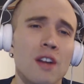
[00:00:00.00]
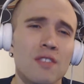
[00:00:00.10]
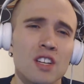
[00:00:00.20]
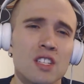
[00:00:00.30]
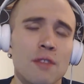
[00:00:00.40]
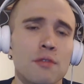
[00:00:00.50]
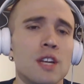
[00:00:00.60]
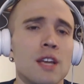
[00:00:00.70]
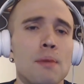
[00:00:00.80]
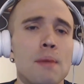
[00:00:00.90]
a tougher
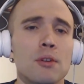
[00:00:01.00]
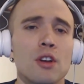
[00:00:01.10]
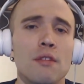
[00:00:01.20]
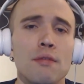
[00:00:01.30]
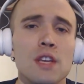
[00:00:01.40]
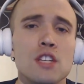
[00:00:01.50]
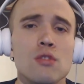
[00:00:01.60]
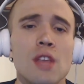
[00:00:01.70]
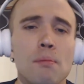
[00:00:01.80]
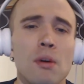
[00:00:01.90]
day, people are going to feed you
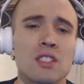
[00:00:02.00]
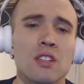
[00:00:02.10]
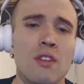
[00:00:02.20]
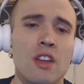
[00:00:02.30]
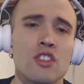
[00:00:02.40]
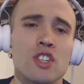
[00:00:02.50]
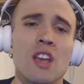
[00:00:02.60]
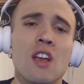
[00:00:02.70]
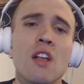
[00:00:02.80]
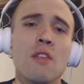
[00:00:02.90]
that positive energy.
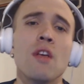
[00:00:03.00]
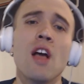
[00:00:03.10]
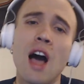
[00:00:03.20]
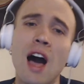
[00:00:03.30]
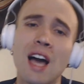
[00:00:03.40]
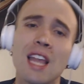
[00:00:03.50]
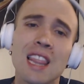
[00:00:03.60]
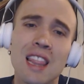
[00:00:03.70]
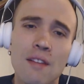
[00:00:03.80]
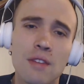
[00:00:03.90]
I
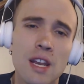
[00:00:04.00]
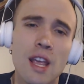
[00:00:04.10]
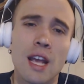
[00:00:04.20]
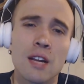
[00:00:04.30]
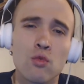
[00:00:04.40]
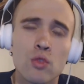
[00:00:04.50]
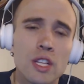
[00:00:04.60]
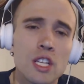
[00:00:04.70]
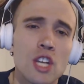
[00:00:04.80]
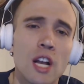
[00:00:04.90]
love it and really
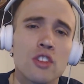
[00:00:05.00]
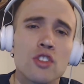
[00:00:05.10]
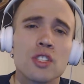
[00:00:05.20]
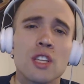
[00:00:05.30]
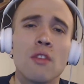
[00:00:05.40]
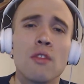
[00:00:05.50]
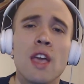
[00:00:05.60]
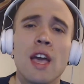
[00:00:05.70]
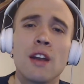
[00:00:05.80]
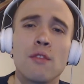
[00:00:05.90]
challenge yourself.
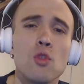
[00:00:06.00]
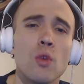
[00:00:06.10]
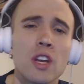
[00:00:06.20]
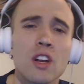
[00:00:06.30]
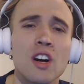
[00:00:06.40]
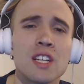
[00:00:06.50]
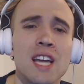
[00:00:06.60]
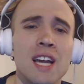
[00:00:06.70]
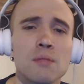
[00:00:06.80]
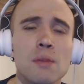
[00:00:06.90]
And if you want to
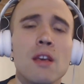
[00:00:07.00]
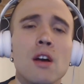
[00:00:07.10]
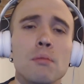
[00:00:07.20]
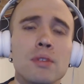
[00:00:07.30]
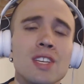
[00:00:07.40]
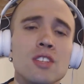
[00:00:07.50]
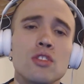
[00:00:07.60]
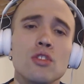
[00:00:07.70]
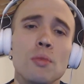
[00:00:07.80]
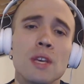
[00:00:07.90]
contact me, please
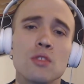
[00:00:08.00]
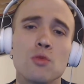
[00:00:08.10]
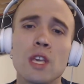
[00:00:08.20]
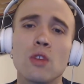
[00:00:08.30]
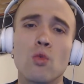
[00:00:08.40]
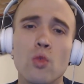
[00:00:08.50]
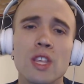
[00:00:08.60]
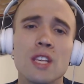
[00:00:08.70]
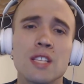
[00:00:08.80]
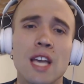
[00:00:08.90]
do because we can really
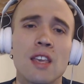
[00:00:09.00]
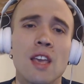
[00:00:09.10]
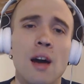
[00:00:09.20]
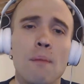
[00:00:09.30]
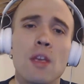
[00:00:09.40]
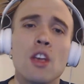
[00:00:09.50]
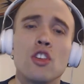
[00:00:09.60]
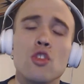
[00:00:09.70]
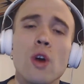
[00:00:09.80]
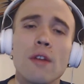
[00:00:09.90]
set you up.
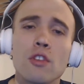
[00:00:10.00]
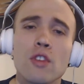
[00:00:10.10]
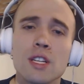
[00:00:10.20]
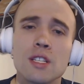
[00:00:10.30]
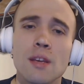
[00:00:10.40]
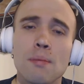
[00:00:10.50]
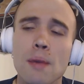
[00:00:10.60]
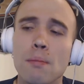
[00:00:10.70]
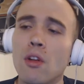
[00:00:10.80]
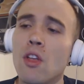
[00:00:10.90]
You have a great day,
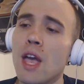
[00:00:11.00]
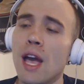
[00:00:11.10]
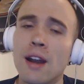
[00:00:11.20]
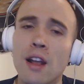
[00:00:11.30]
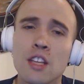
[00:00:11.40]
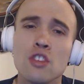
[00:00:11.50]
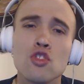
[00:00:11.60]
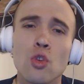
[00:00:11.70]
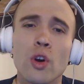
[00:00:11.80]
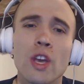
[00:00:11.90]
people, and
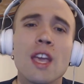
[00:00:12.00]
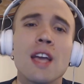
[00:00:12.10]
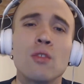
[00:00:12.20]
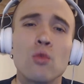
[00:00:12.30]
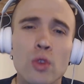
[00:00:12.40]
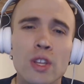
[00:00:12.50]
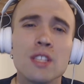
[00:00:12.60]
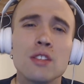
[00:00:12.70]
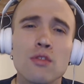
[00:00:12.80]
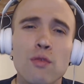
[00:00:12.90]
enjoy and really
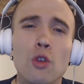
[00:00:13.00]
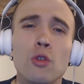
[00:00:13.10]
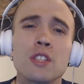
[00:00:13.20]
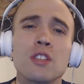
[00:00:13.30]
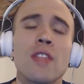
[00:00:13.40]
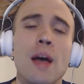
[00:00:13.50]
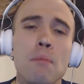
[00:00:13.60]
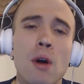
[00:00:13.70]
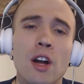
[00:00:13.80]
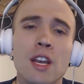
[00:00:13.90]
focus on that
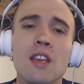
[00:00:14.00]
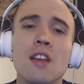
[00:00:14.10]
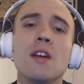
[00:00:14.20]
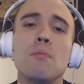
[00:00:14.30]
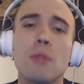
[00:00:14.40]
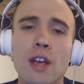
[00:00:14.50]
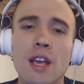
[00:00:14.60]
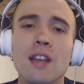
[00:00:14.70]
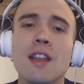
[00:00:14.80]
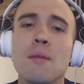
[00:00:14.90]
body,
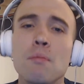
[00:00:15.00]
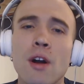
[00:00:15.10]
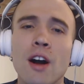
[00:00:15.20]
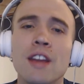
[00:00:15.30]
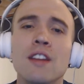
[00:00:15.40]
brain, and pride.